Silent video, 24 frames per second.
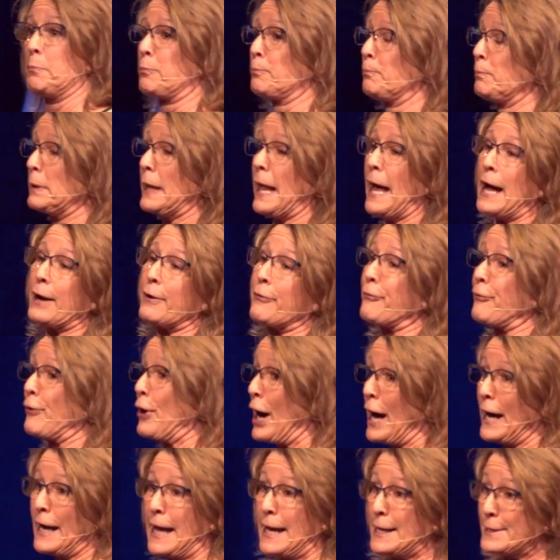the Black
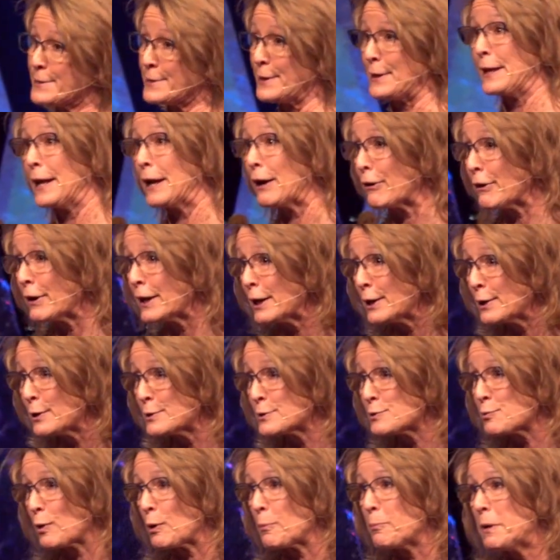Friday
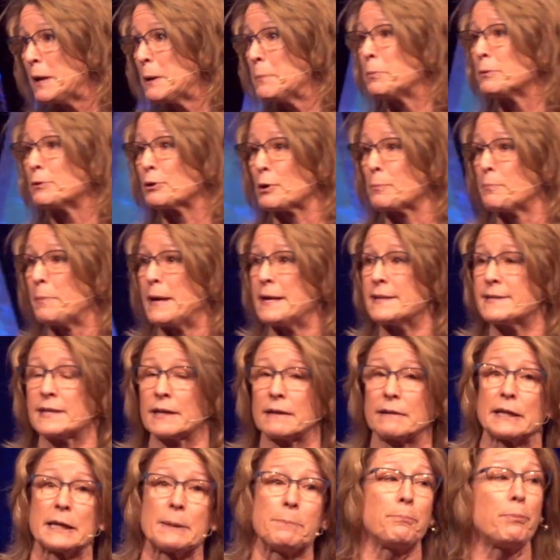scenarios where people are
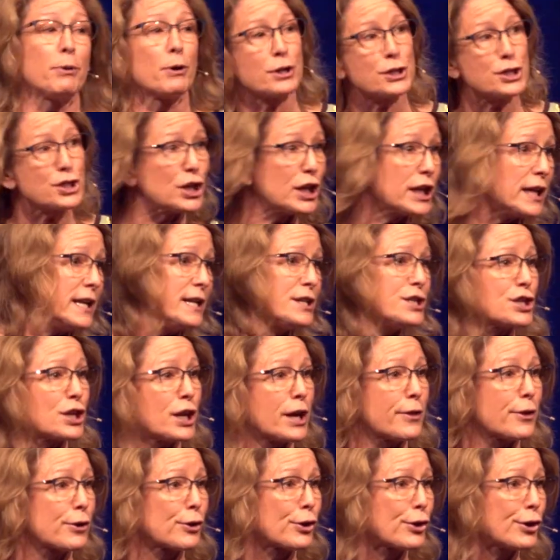basically pushing
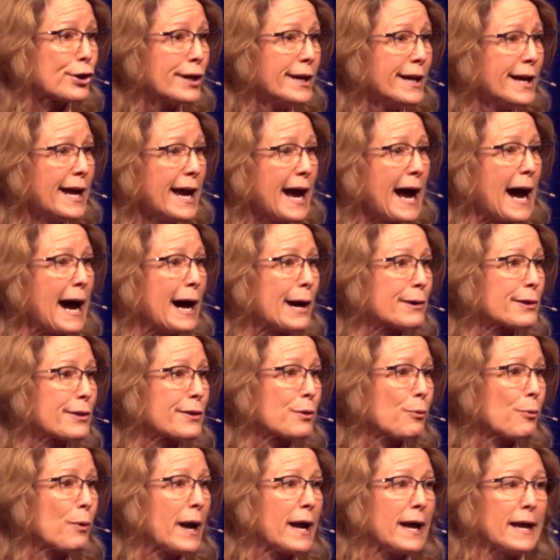each other out
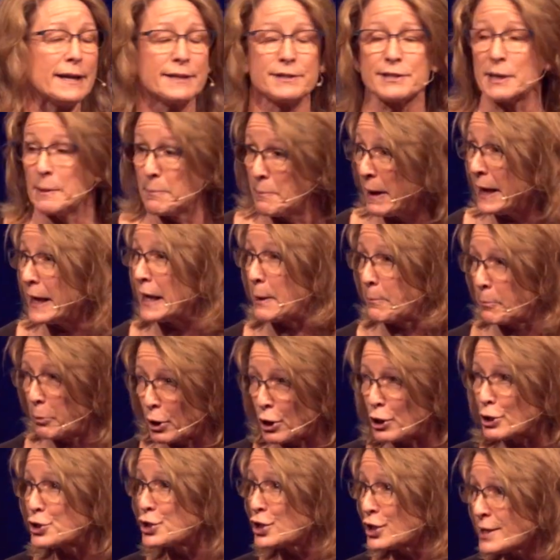of the way to make a
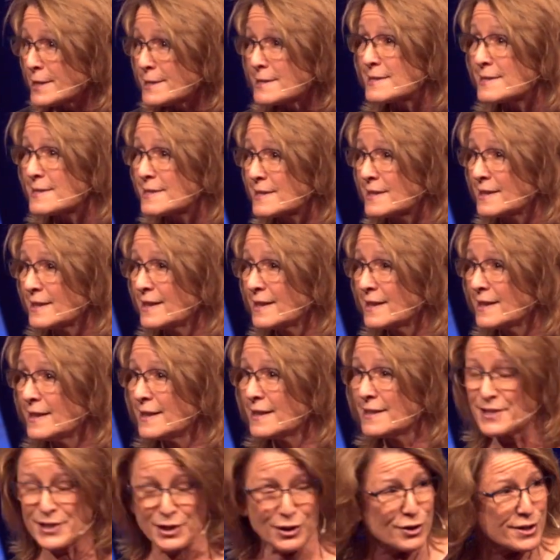purchase.
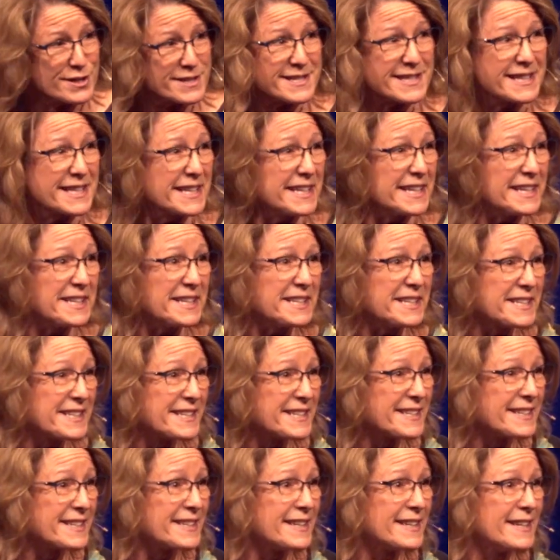Seriously?
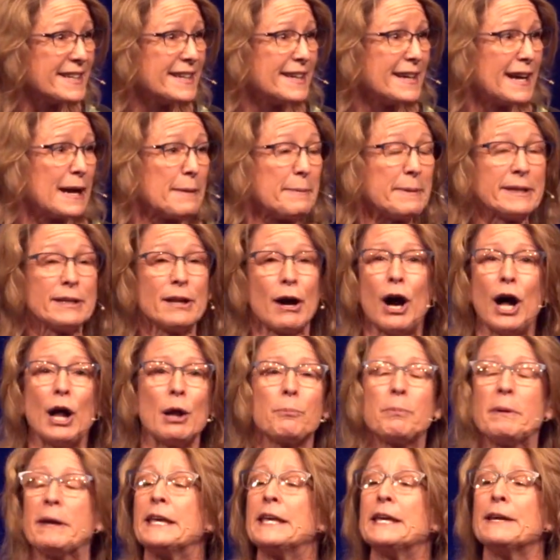I mean,
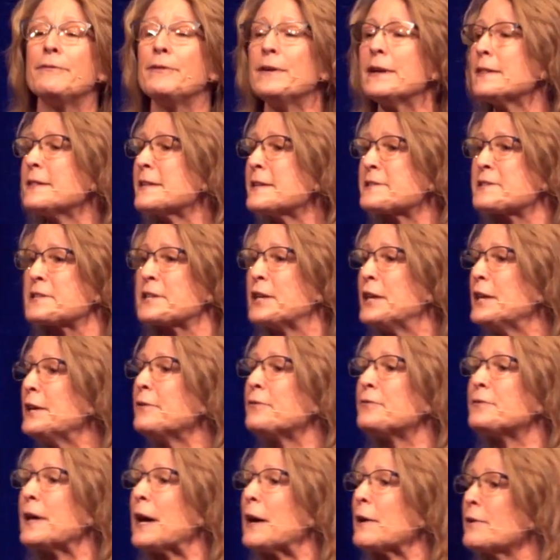I'll be giving this
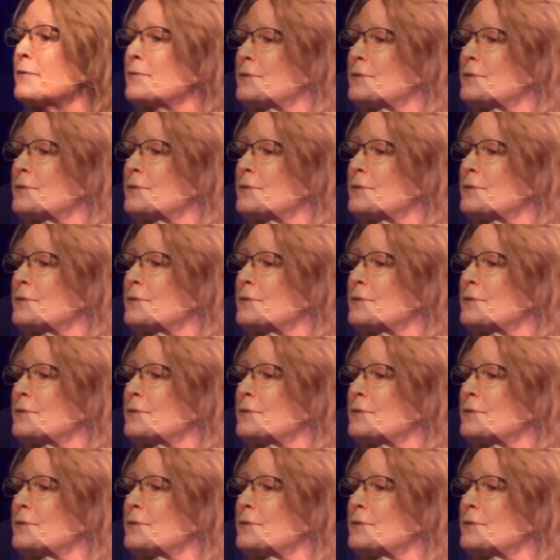gift